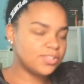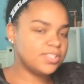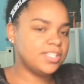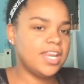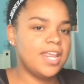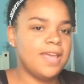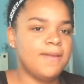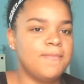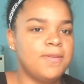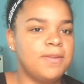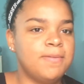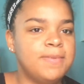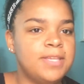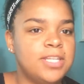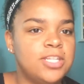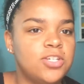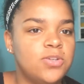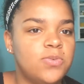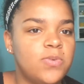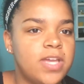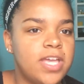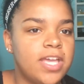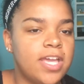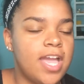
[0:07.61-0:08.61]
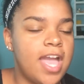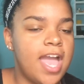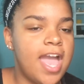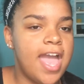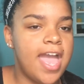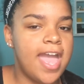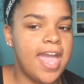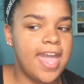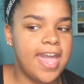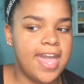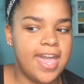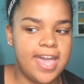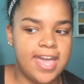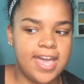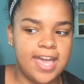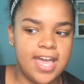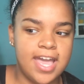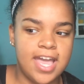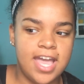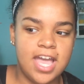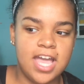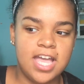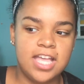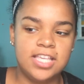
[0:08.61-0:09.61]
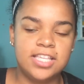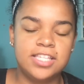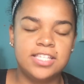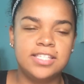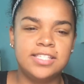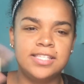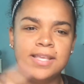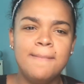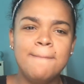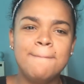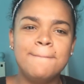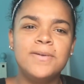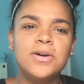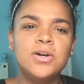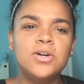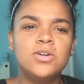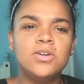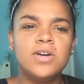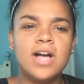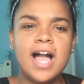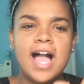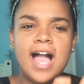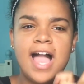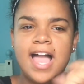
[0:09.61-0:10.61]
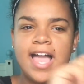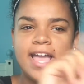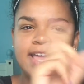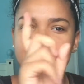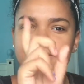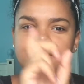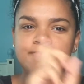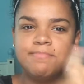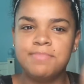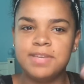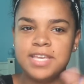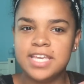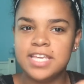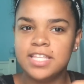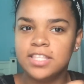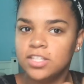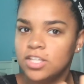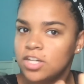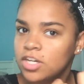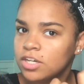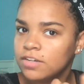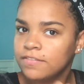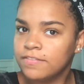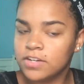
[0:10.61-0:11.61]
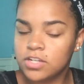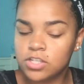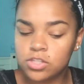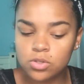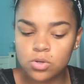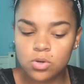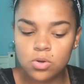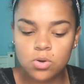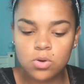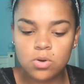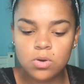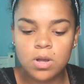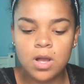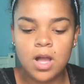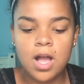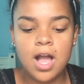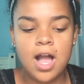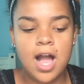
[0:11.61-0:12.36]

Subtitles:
today I'm going to be doing a simple and beat look for school.